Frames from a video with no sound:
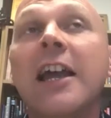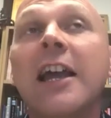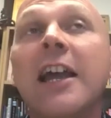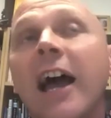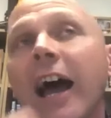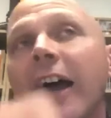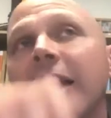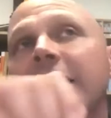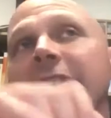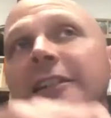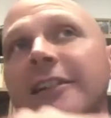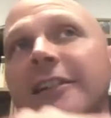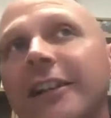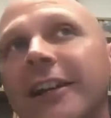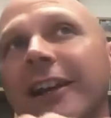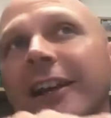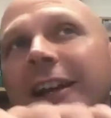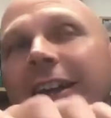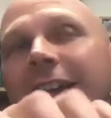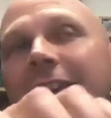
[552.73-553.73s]
And
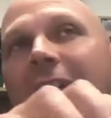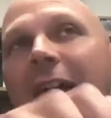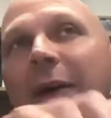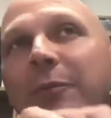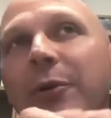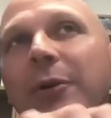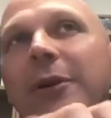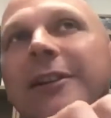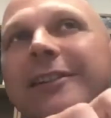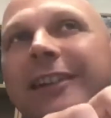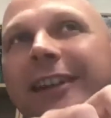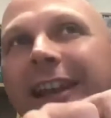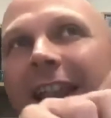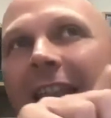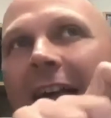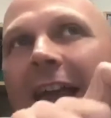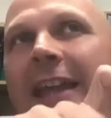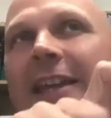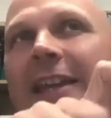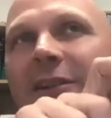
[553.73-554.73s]
that probably
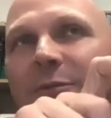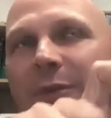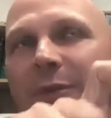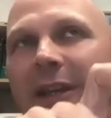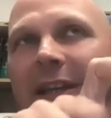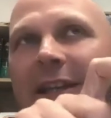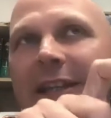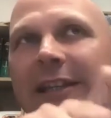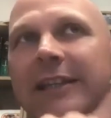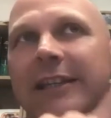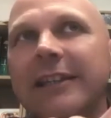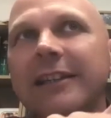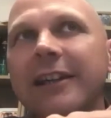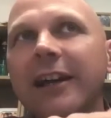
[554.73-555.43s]
delayed me